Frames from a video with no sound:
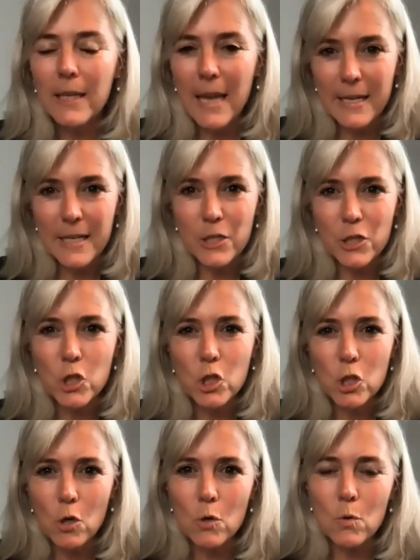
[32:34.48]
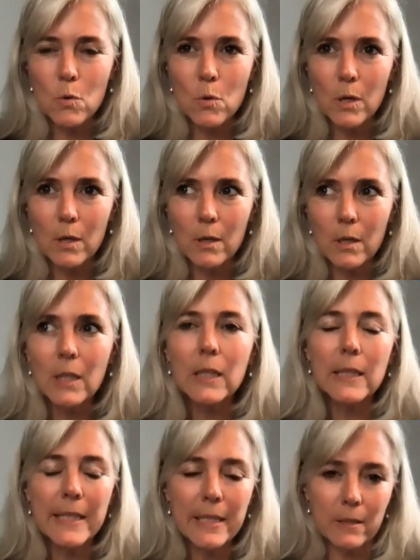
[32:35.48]
getting so
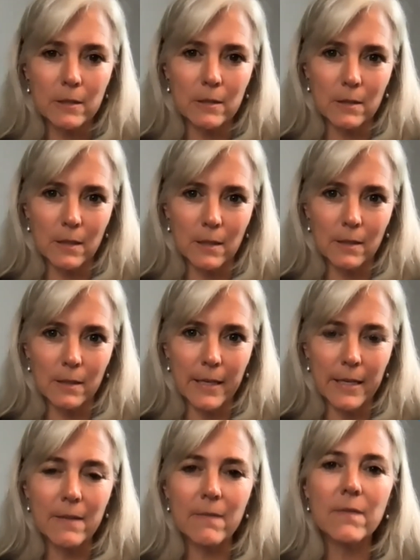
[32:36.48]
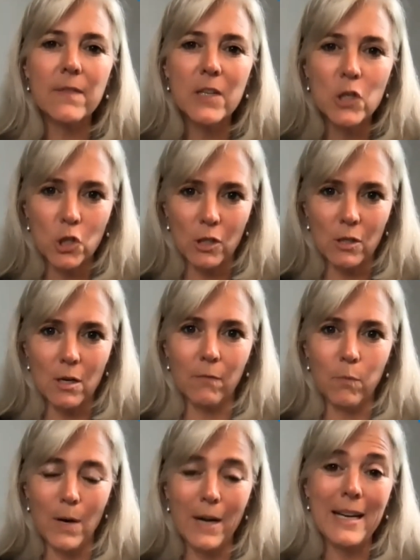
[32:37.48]
clear in the vision
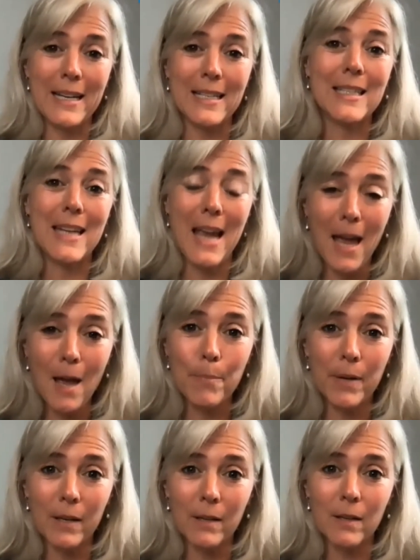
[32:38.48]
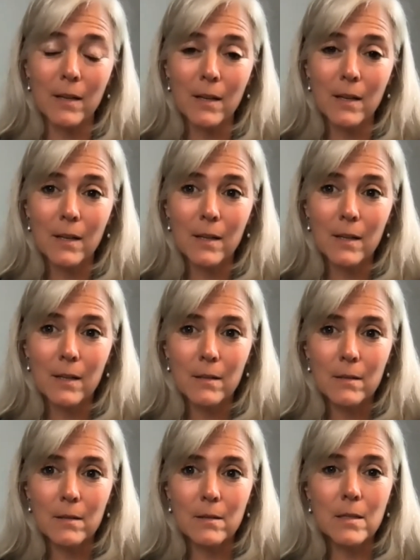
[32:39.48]
of what needs to happen
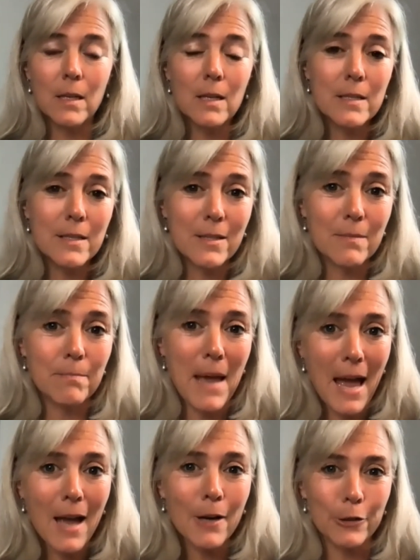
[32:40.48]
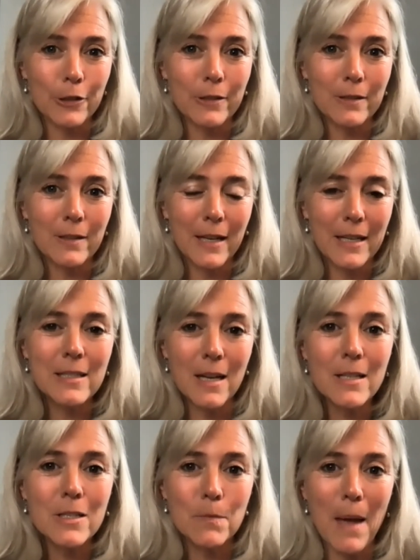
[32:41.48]
does matter. It
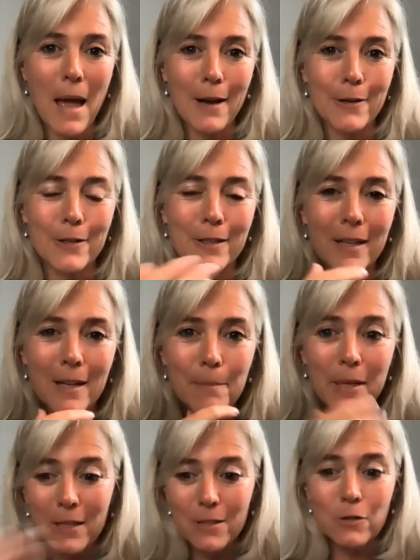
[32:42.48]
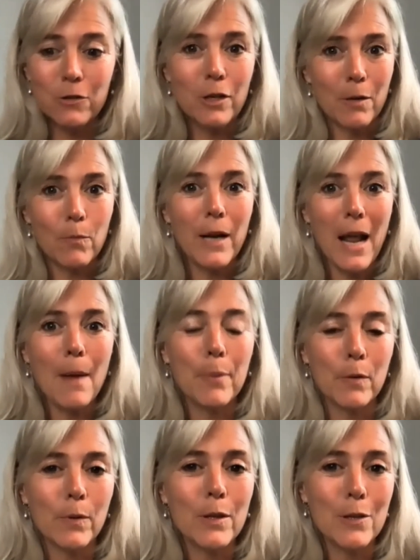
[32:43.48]
does matter because look at what
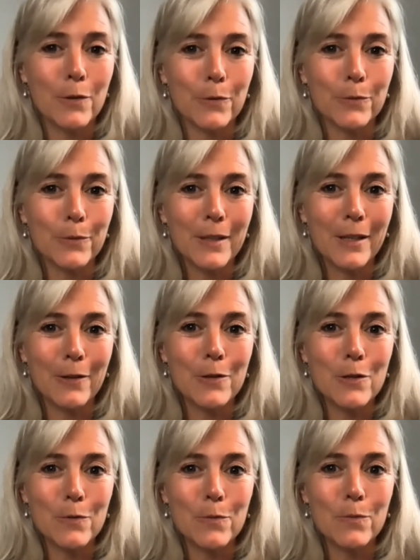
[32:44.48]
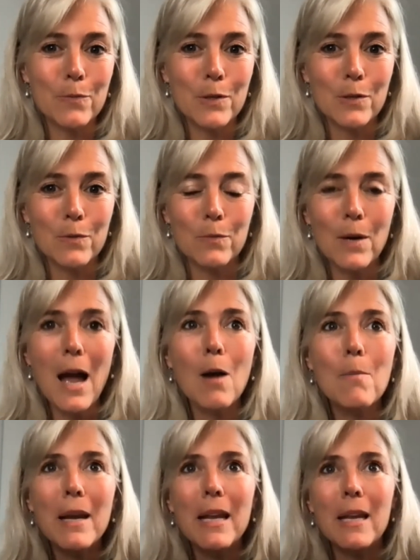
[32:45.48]
happened with you. You know, you you
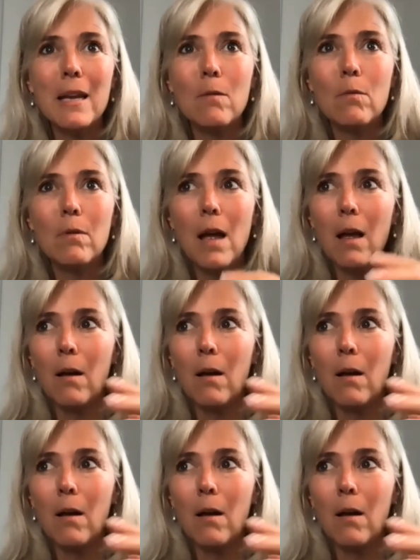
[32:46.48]
how many